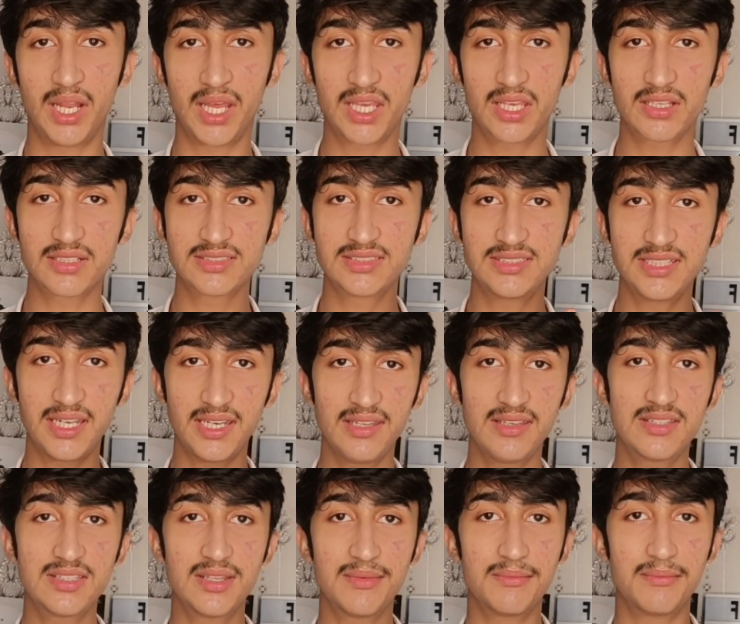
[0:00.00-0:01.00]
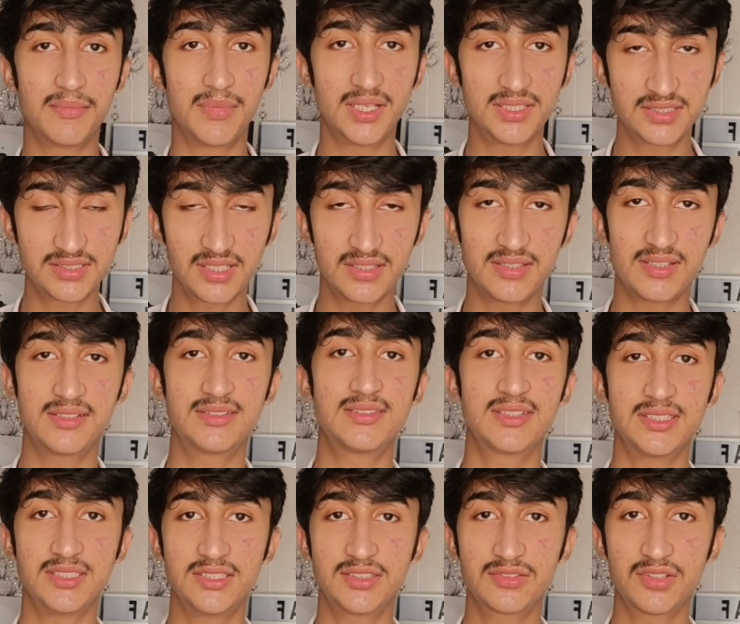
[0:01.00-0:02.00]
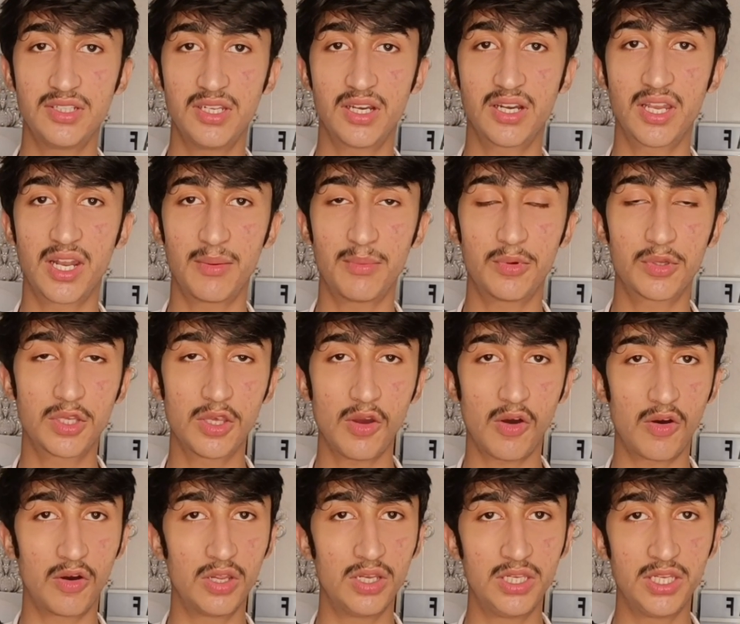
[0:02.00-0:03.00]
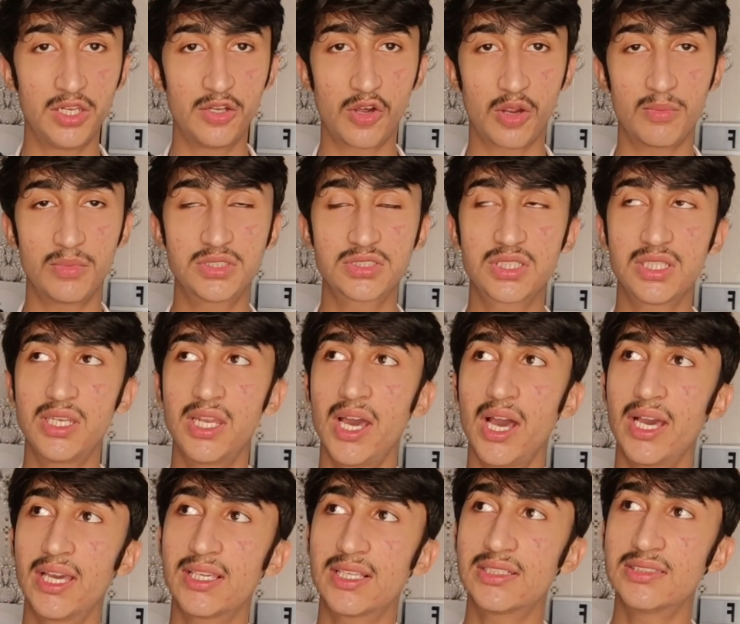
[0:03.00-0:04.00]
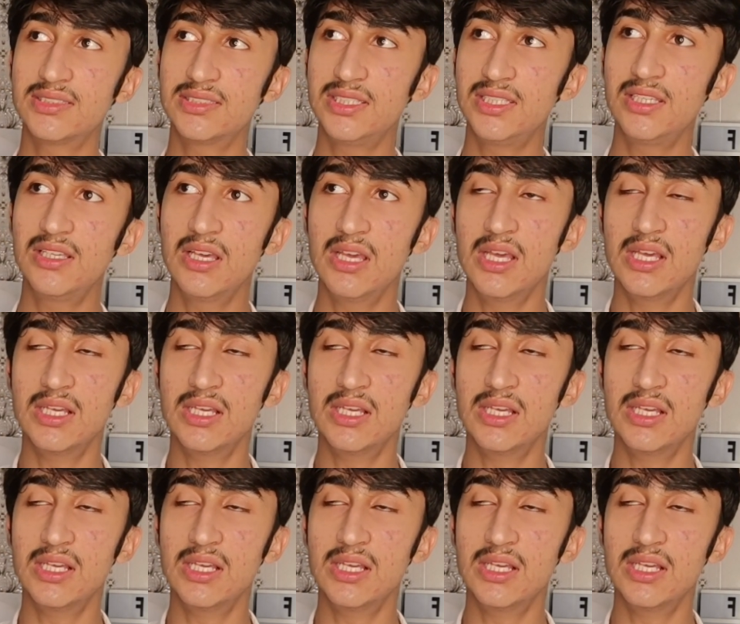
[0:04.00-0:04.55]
like setting is a must in this sunscreen. Agar aap logon ki oily normal skin hai, I can see